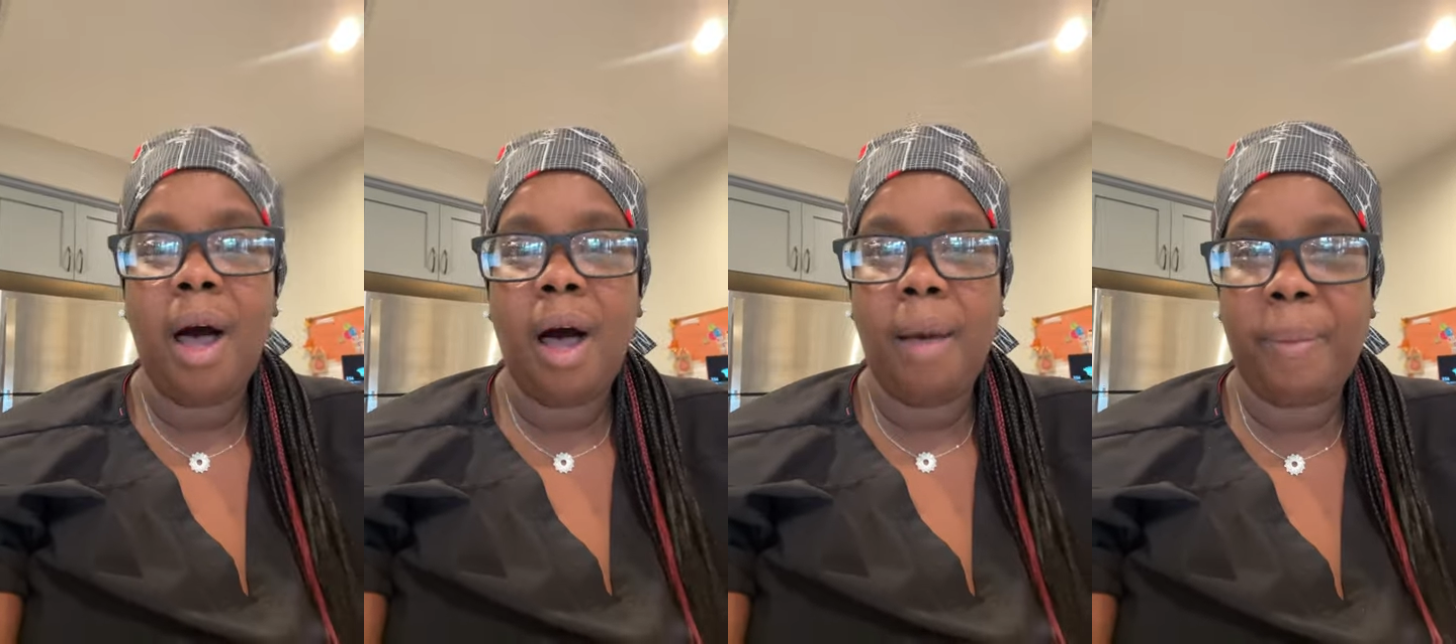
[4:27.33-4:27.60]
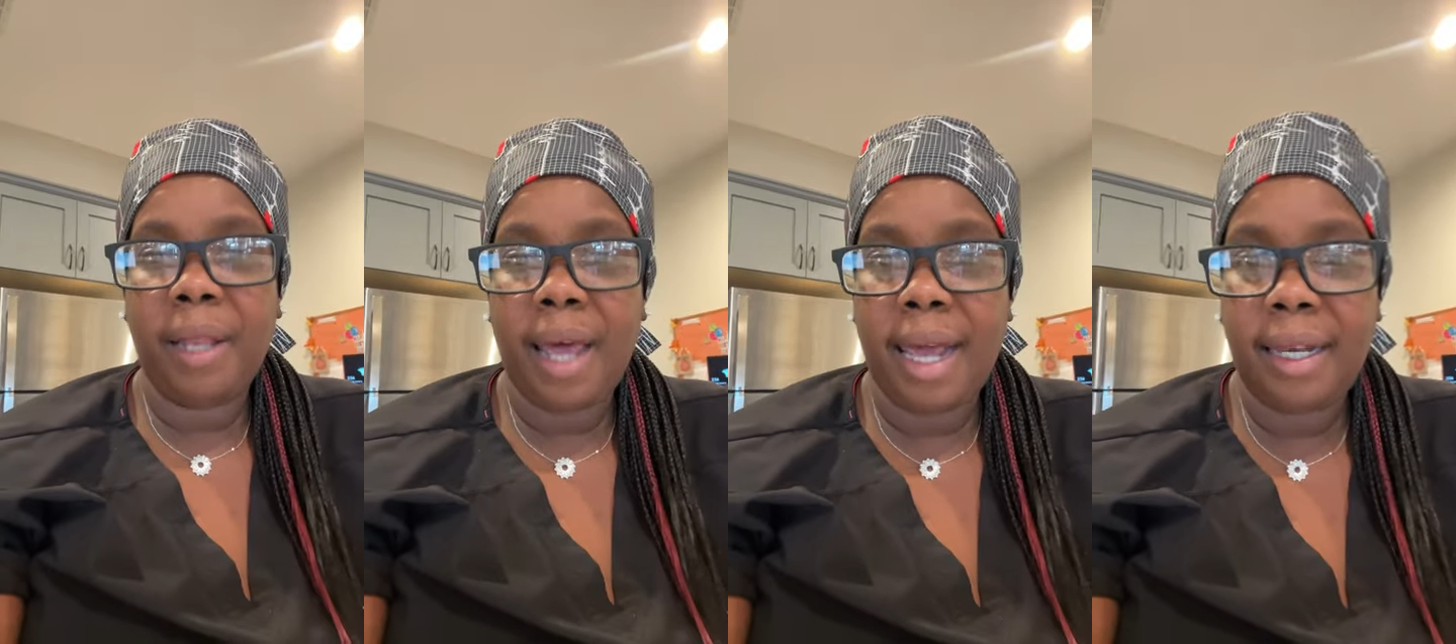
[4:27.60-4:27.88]
a
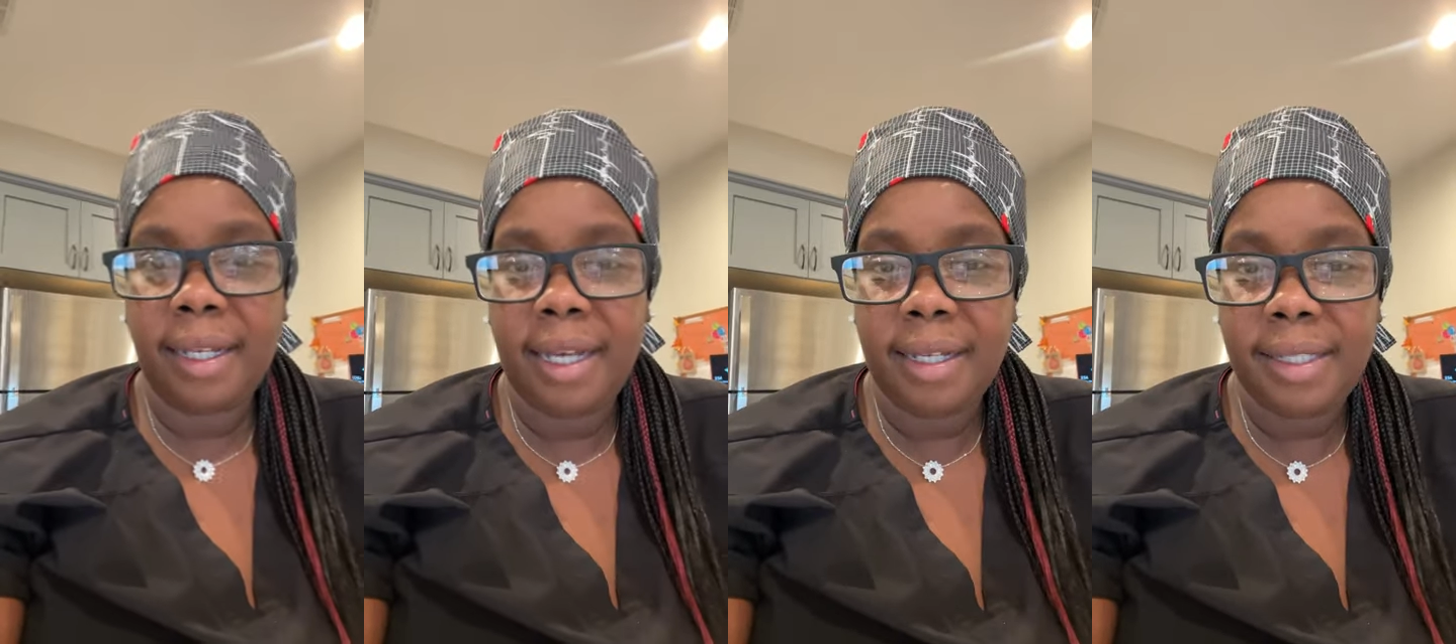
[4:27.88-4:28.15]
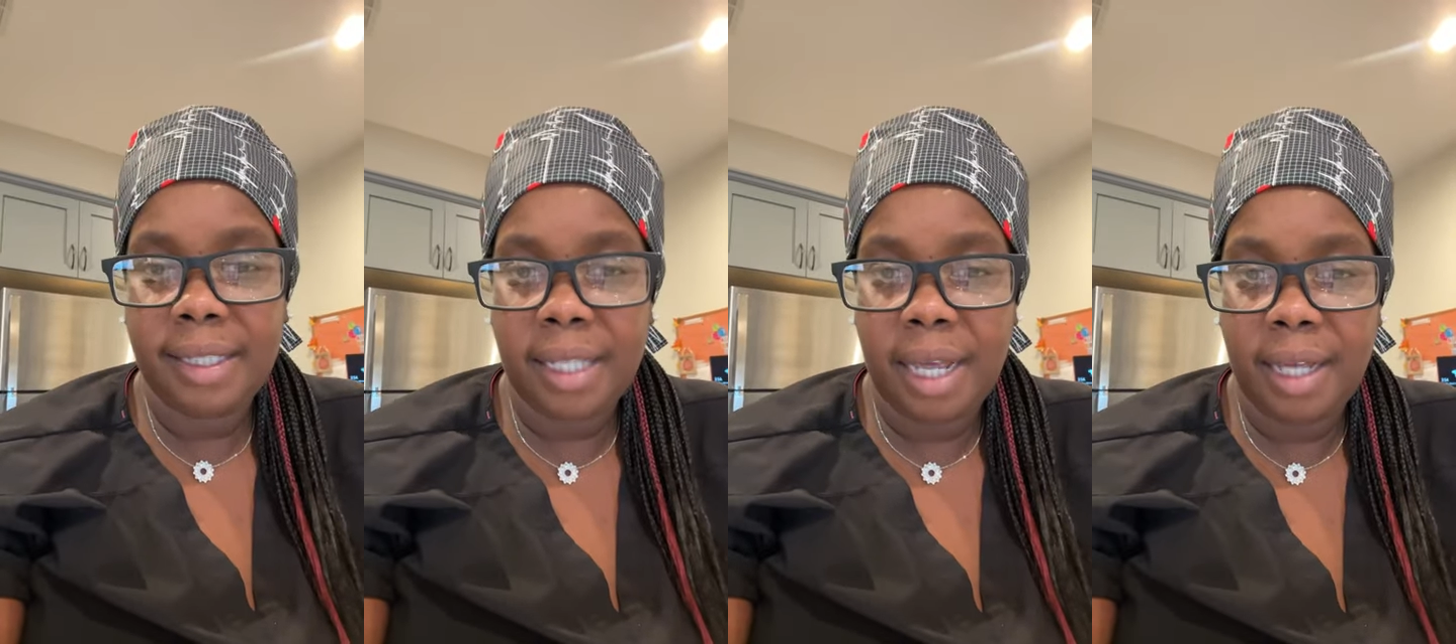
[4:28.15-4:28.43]

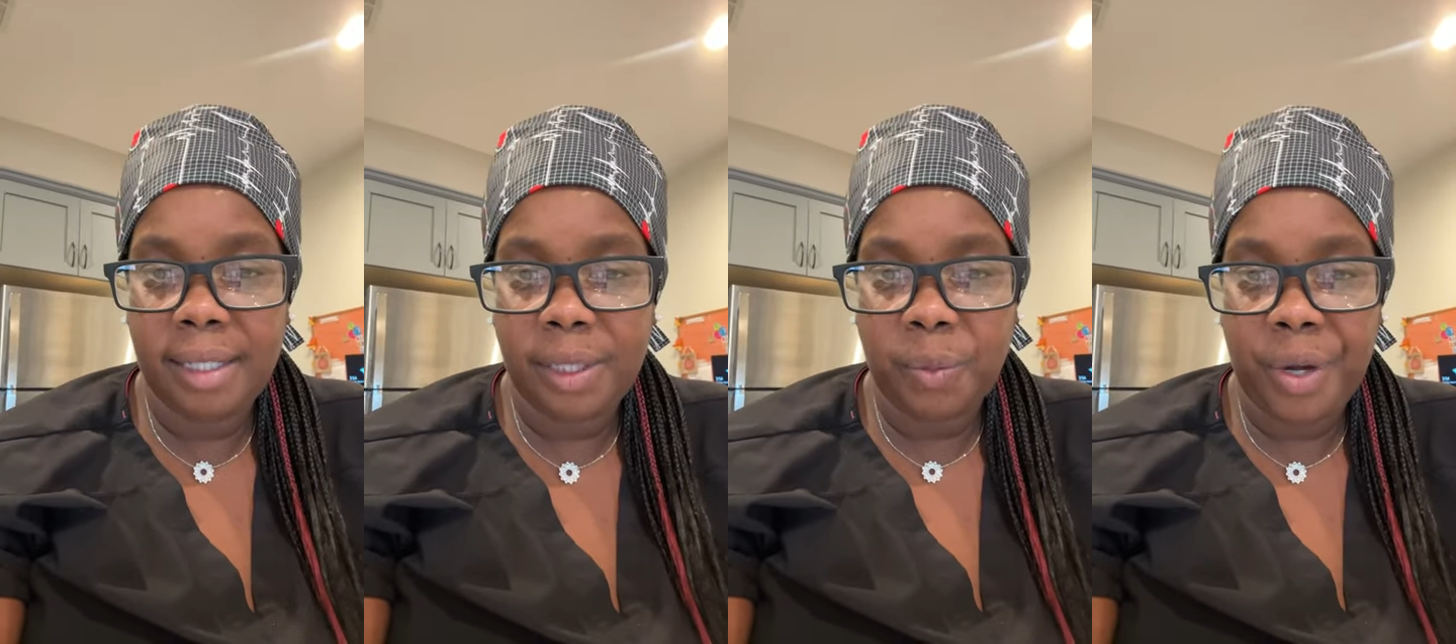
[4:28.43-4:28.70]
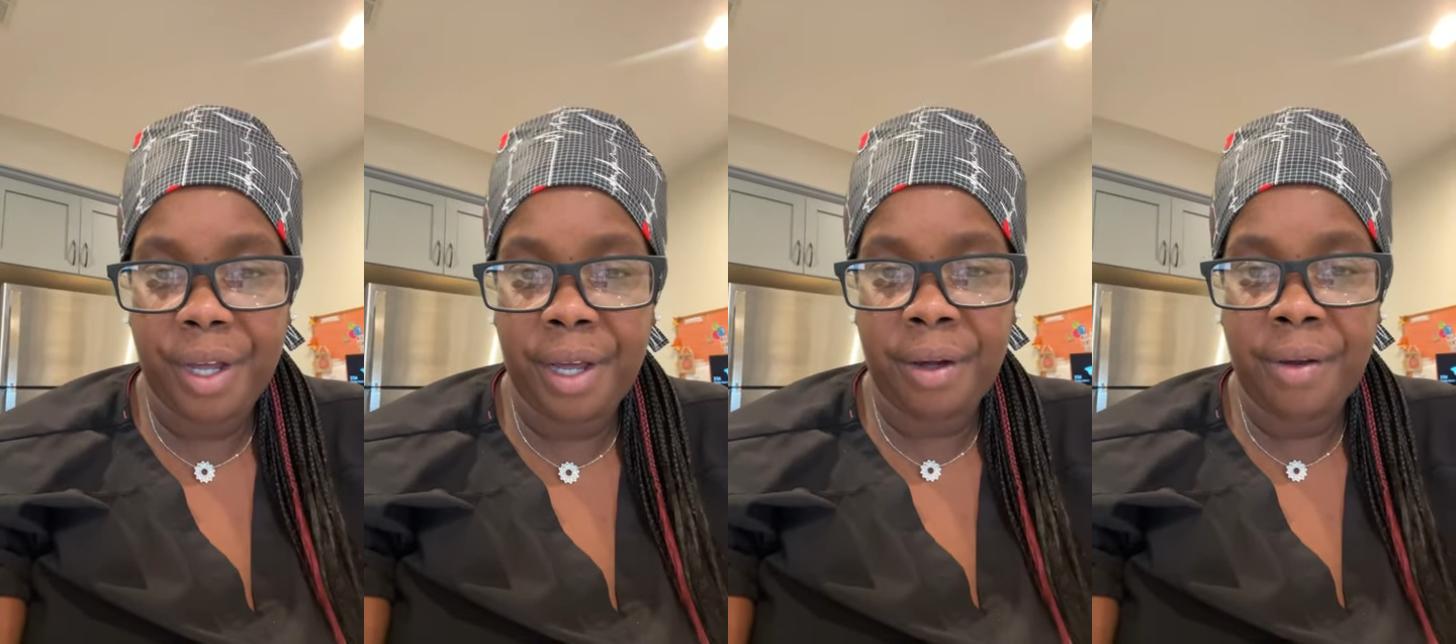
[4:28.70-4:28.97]
playlist as
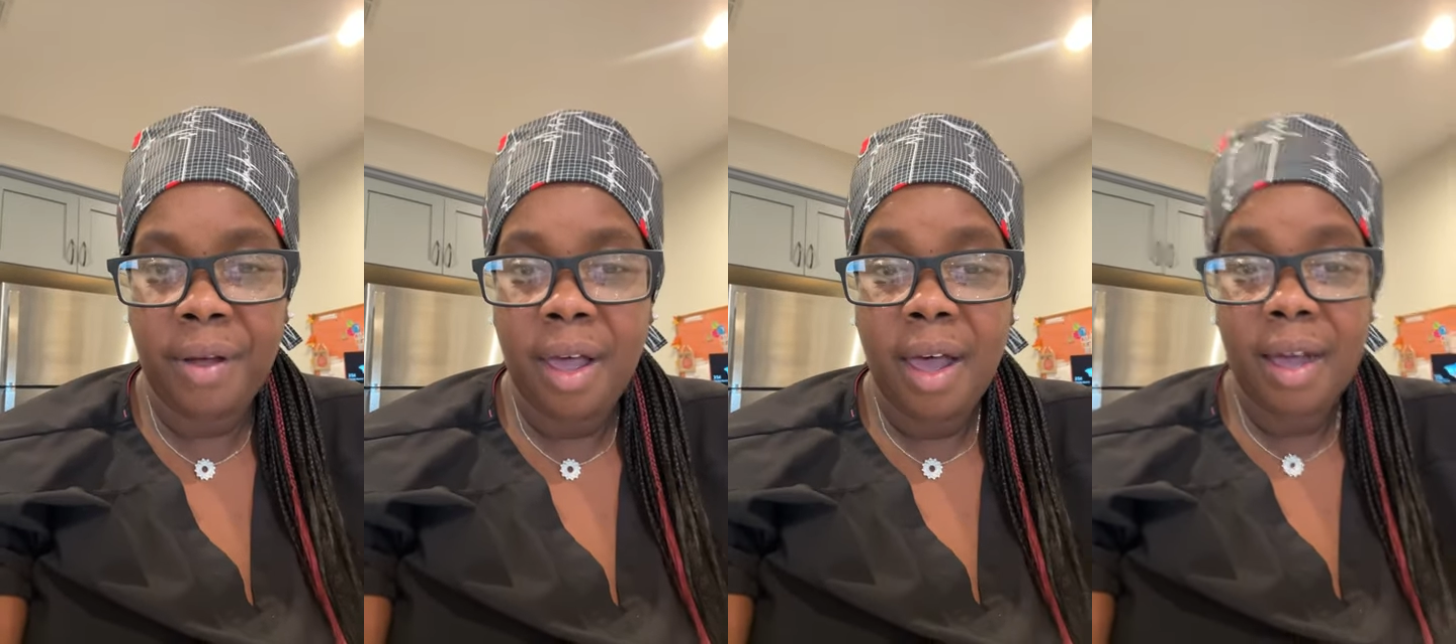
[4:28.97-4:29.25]
well,